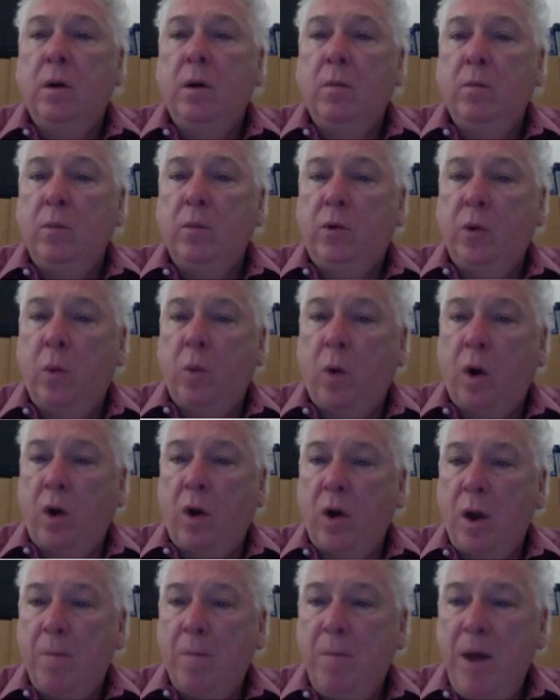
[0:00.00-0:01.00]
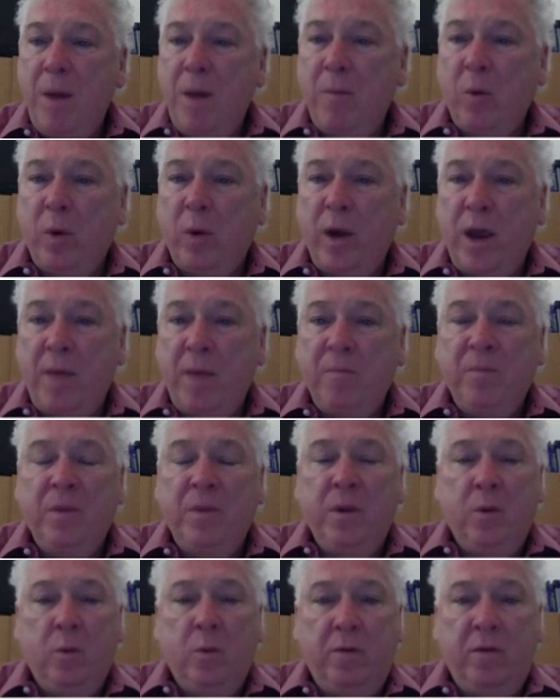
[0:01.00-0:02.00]
to work on memory,
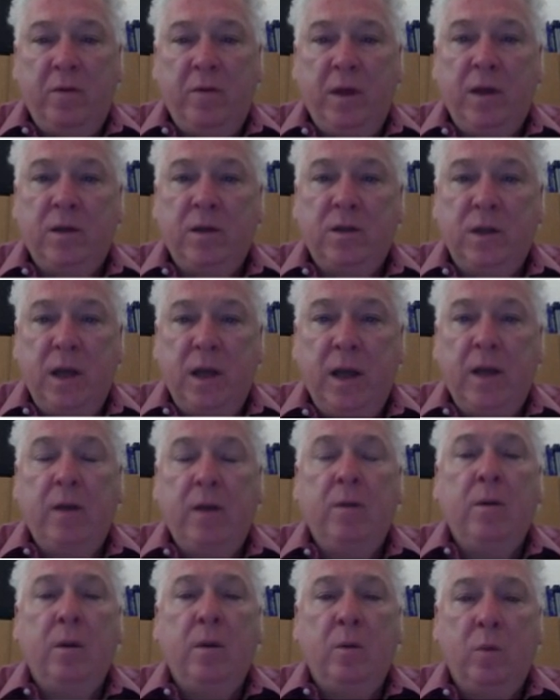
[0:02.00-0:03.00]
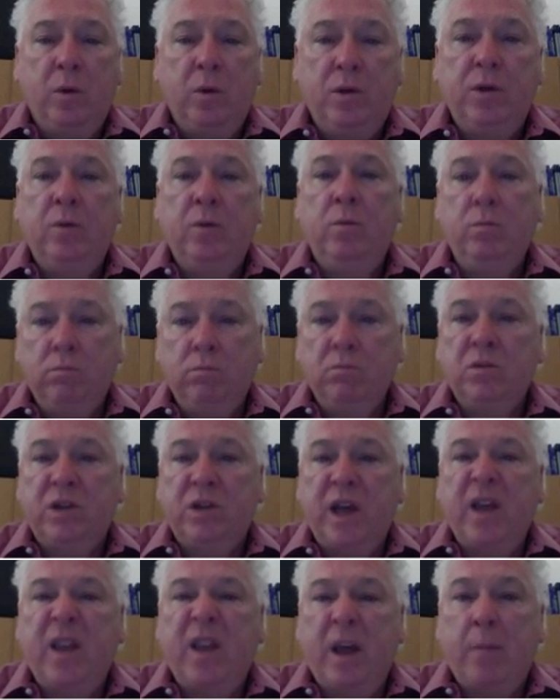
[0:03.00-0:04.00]
we've then said, would you
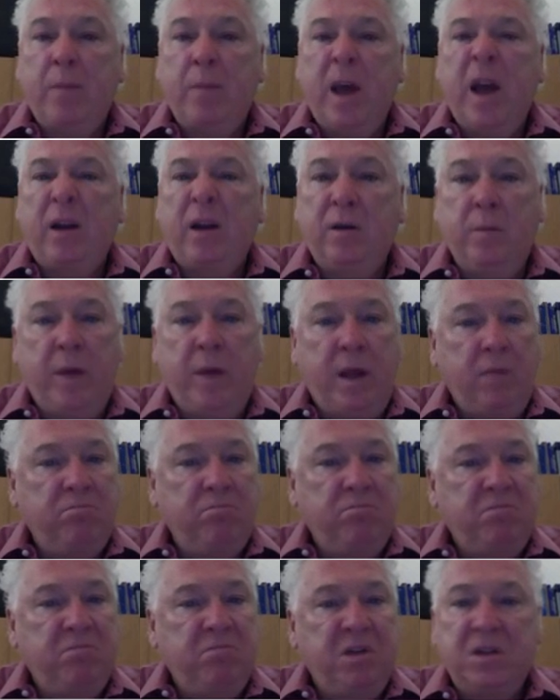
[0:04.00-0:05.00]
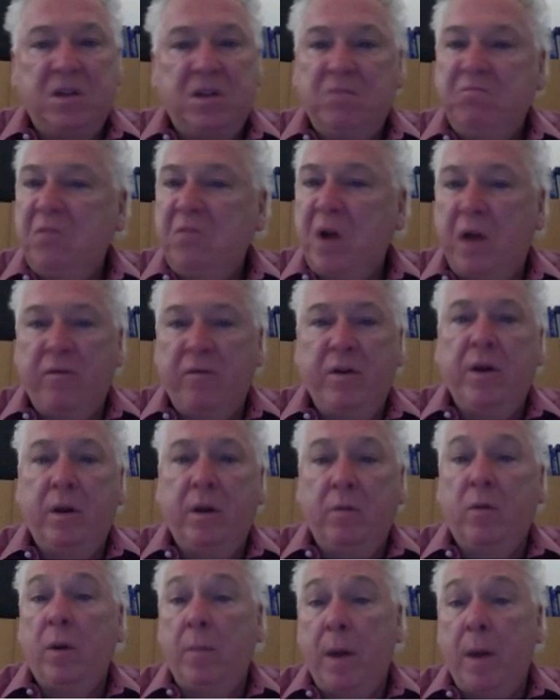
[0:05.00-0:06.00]
say that back to me? Just whatever you
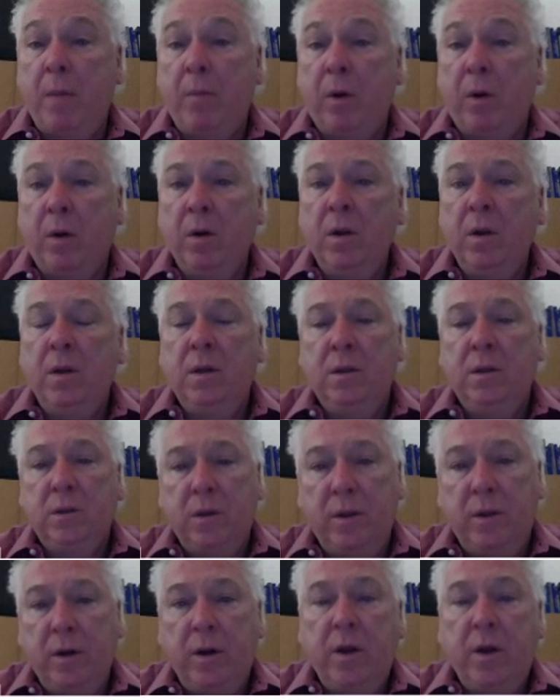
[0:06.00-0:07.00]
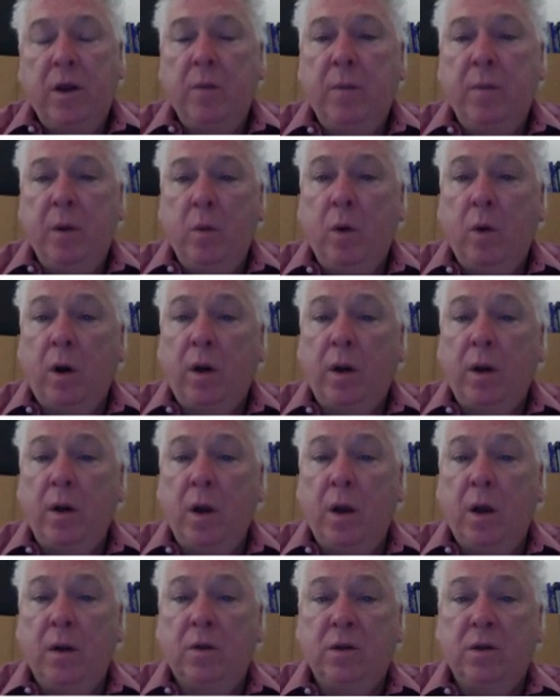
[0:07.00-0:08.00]
can remember. So there you can be working
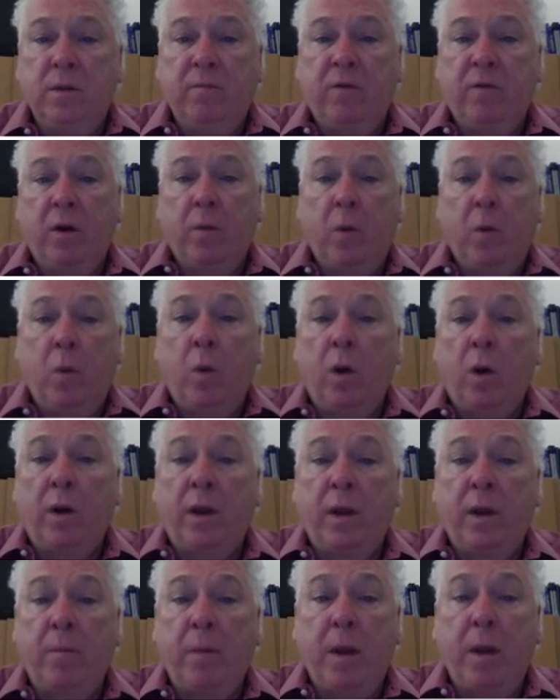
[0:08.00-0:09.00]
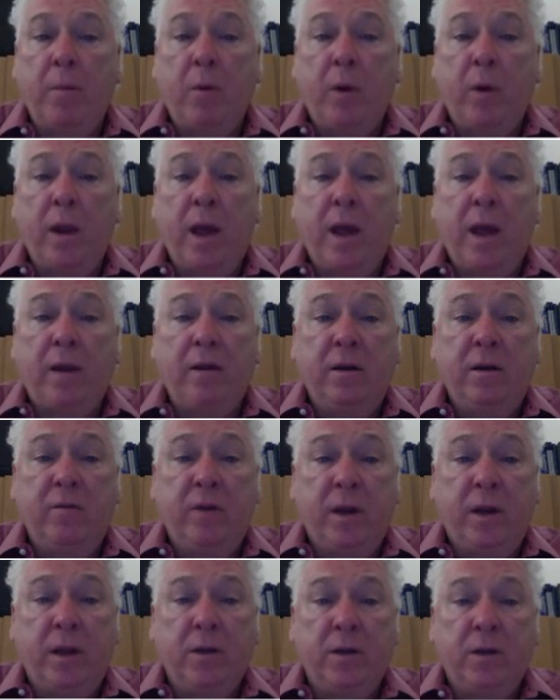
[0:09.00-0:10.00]
on some verbal working memory
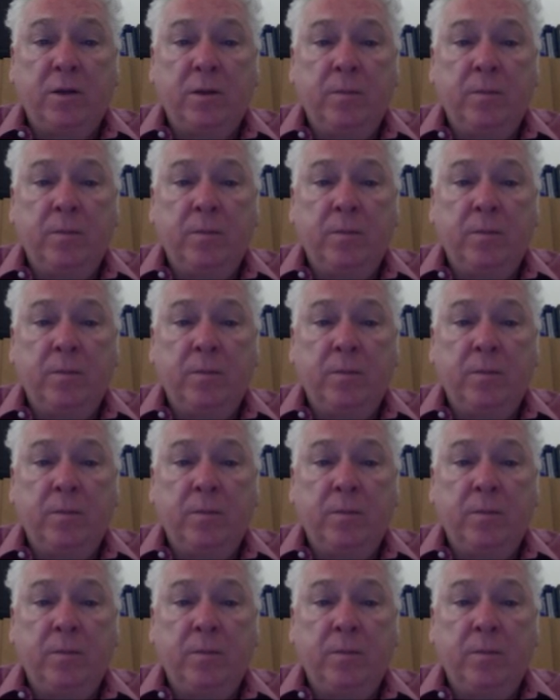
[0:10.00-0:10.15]
activities.